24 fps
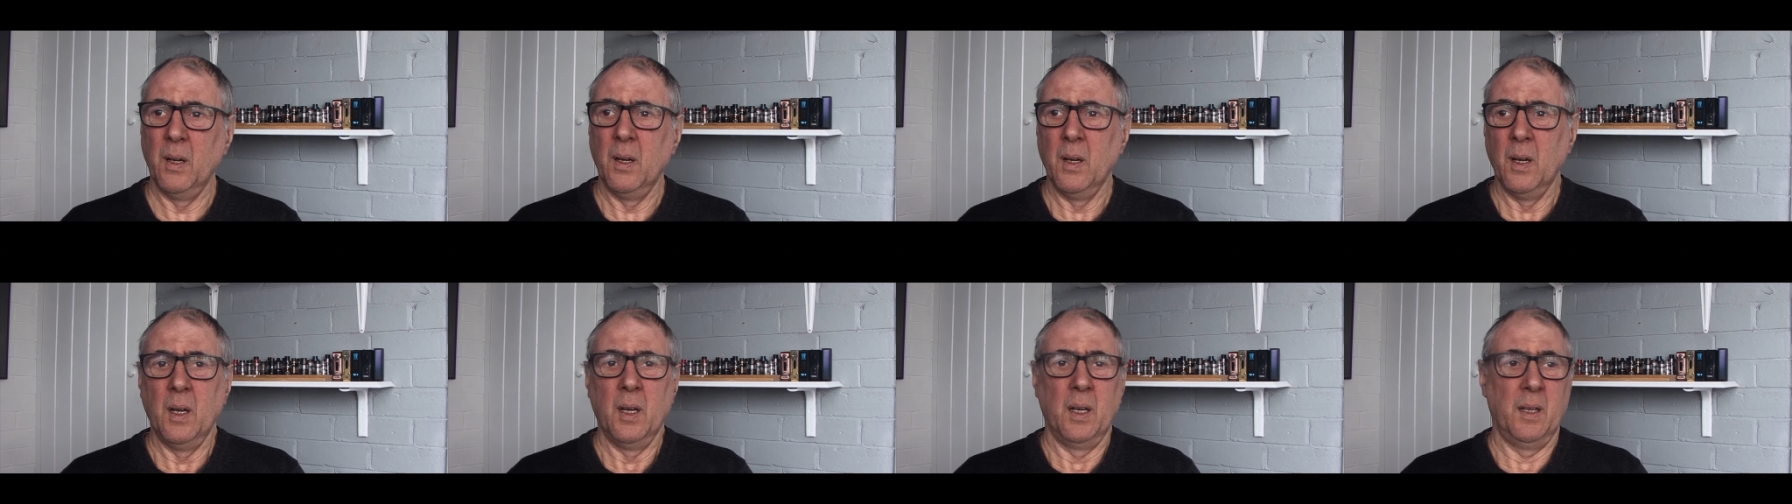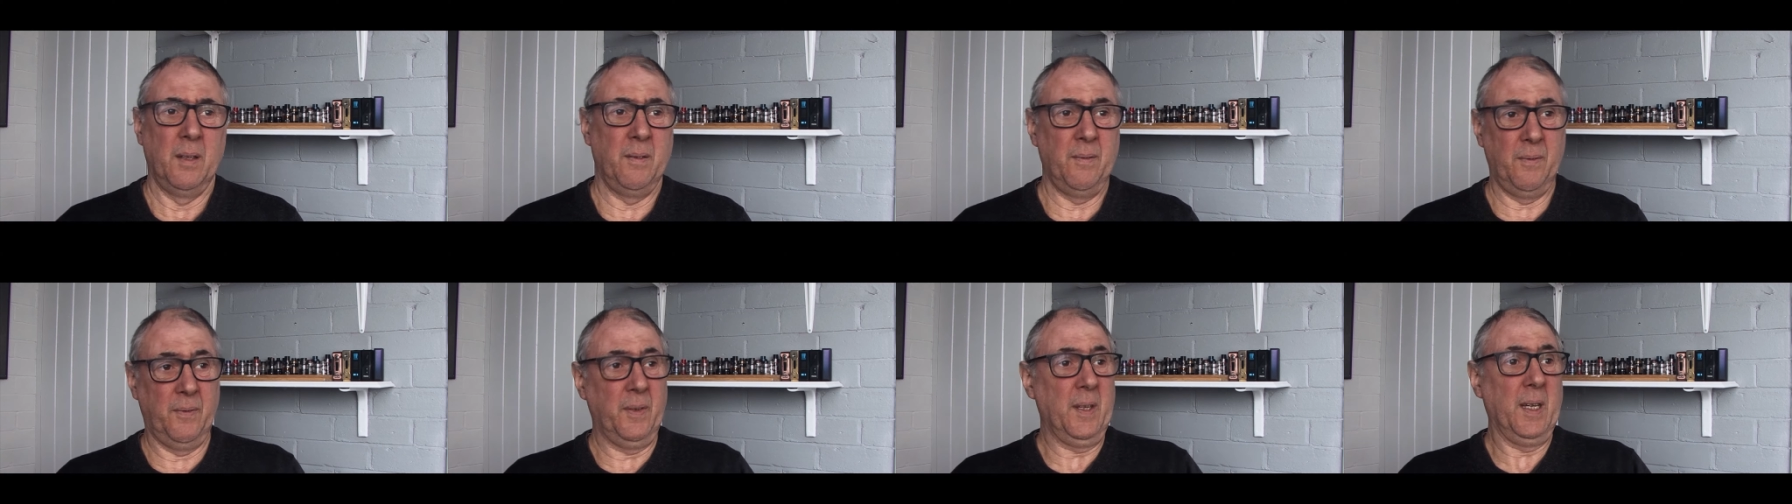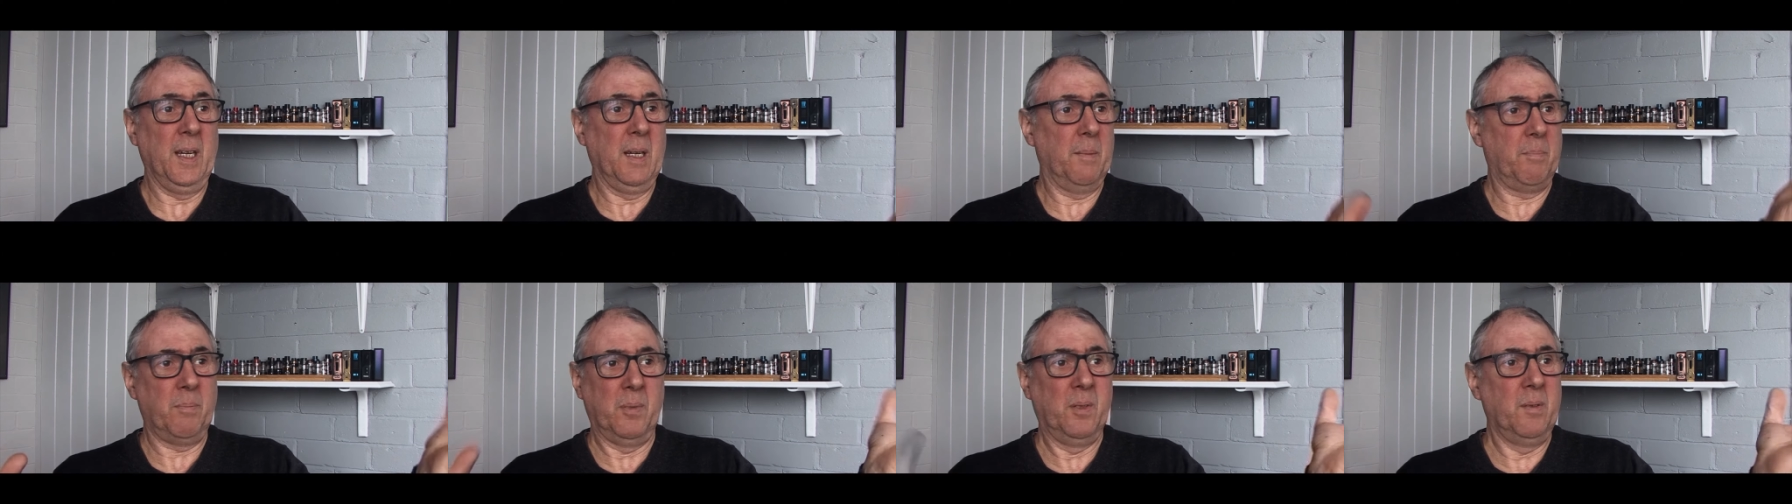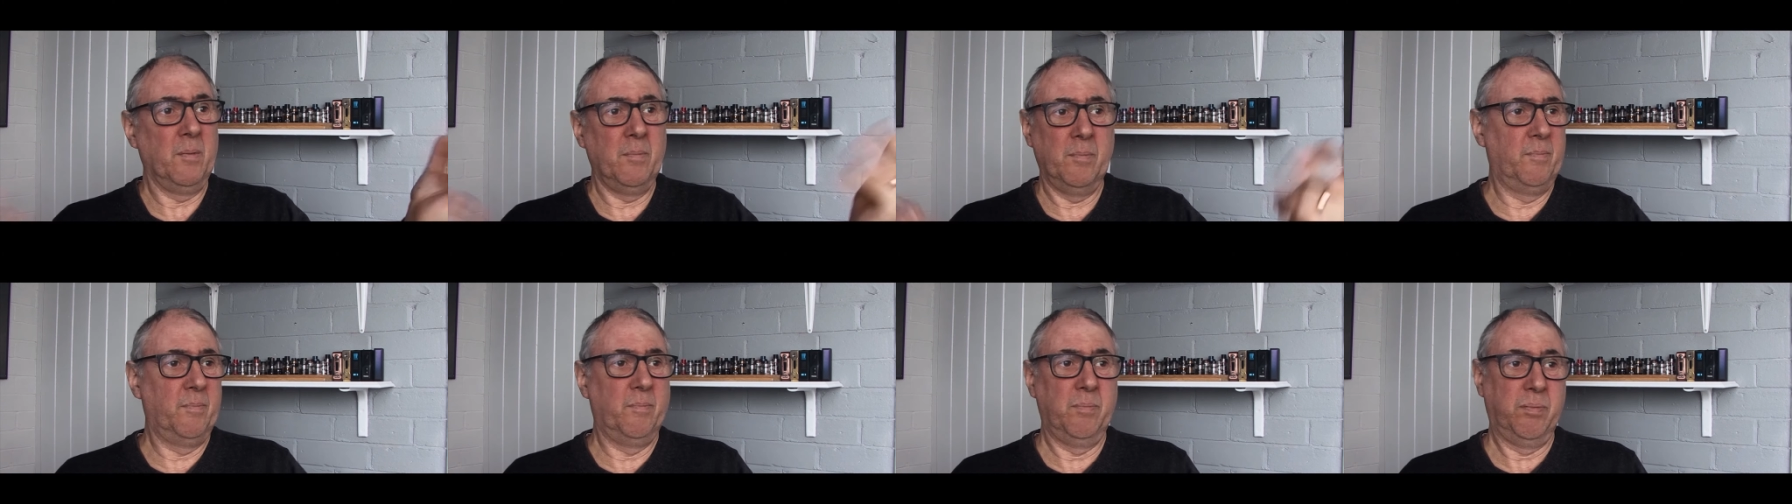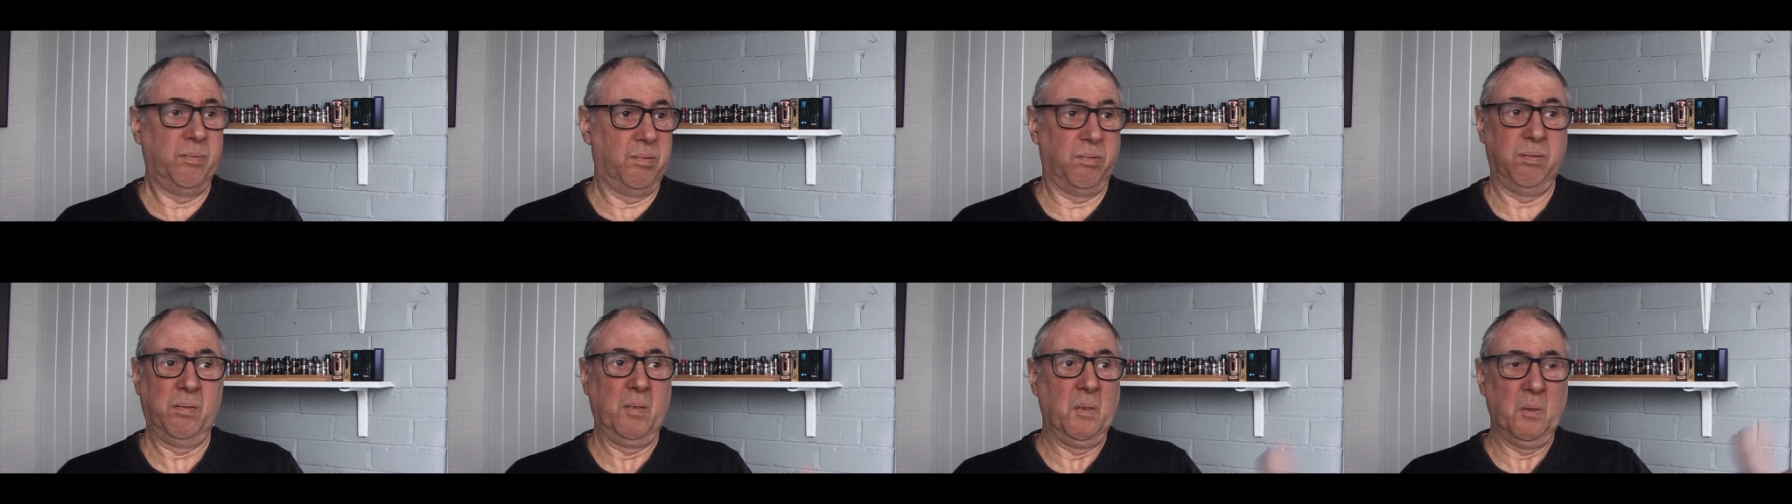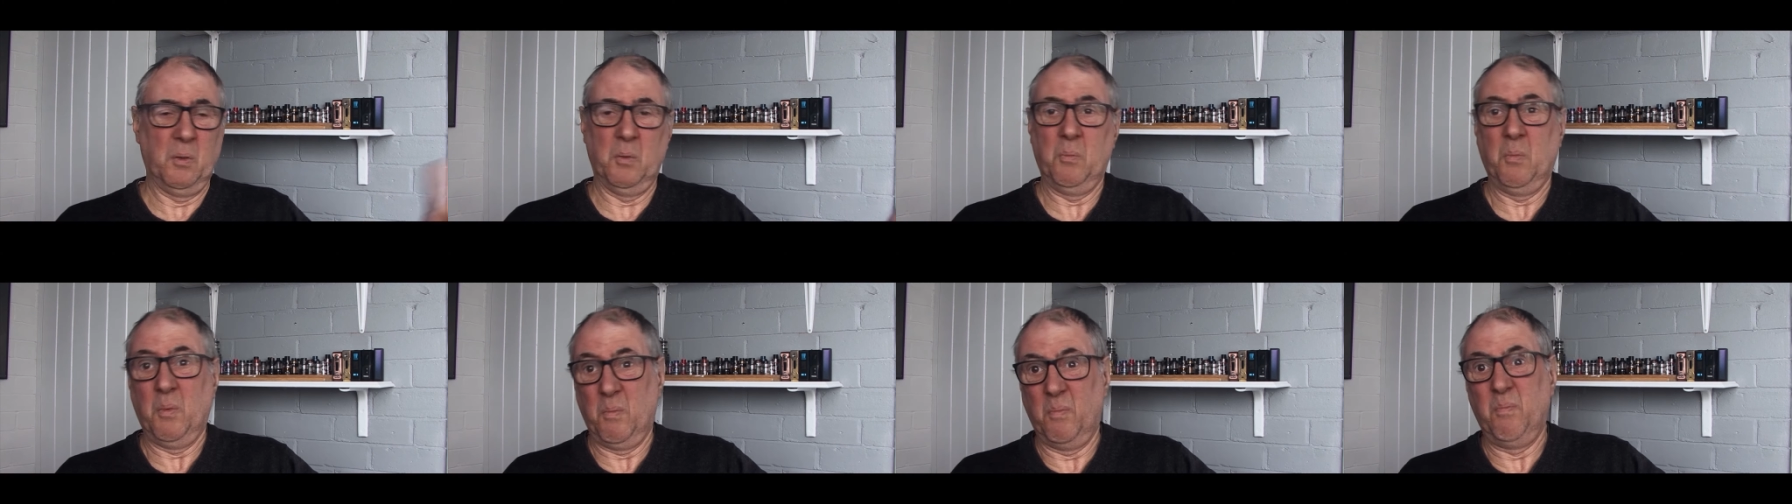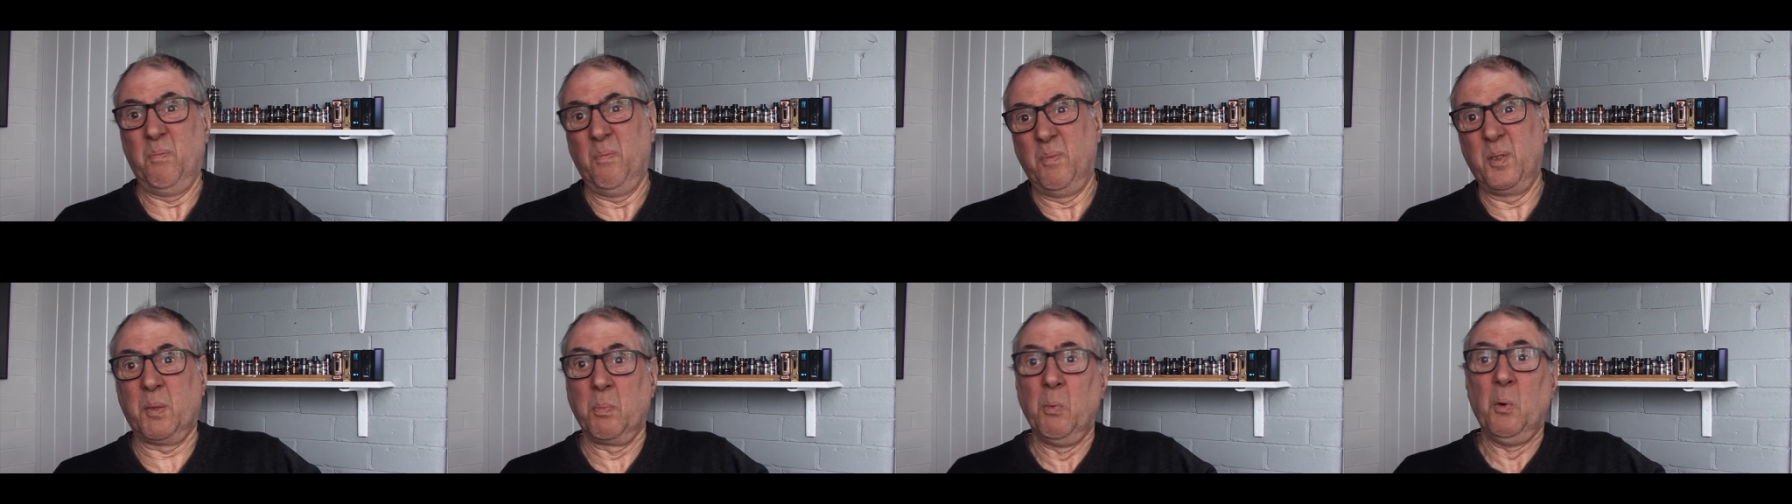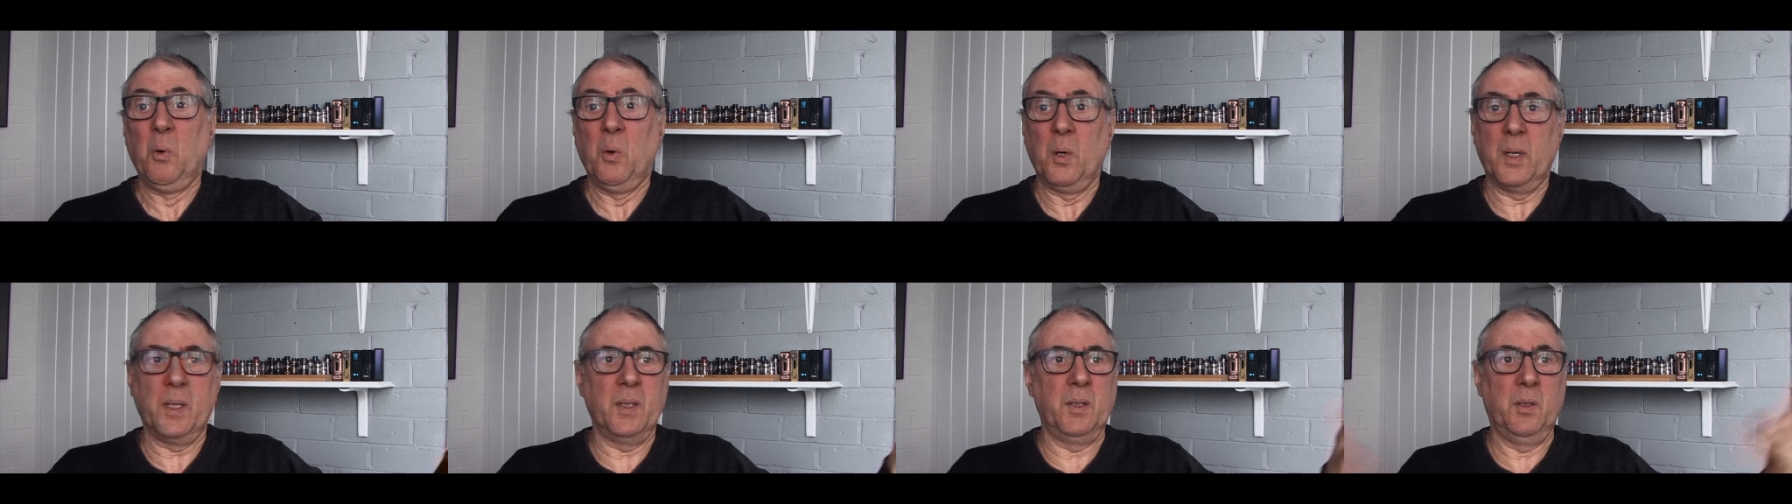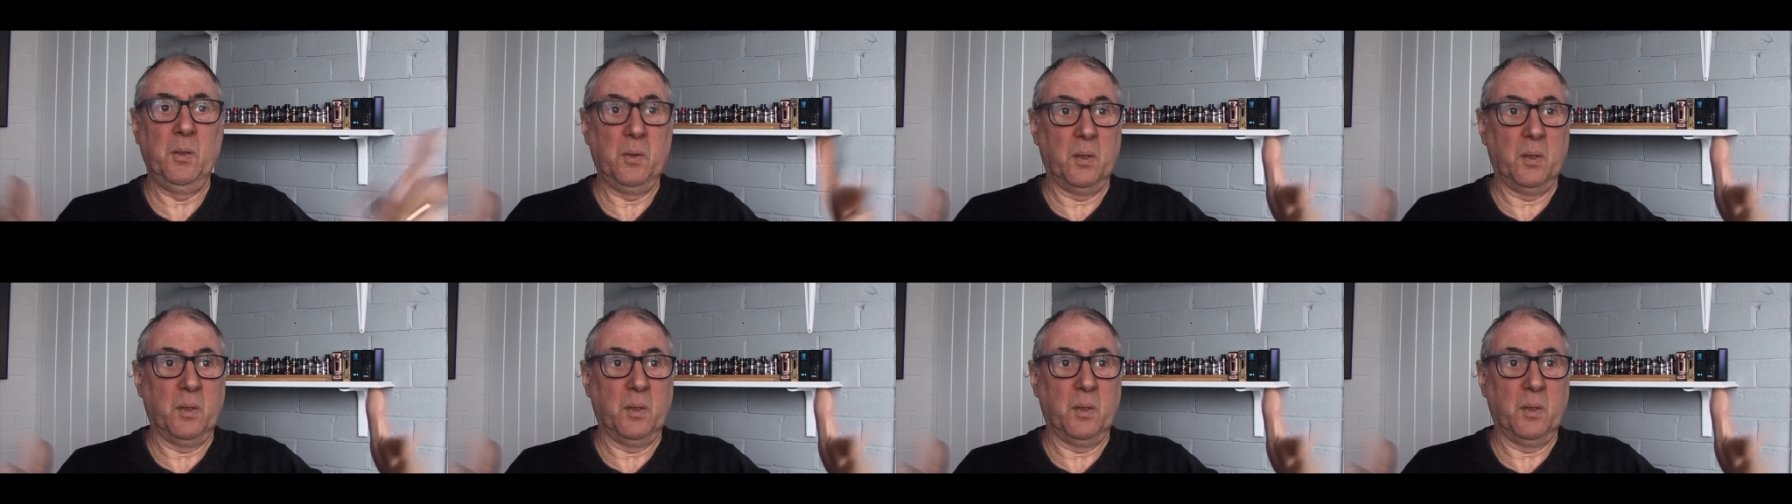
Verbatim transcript: and vape and, you know, smoke. I used to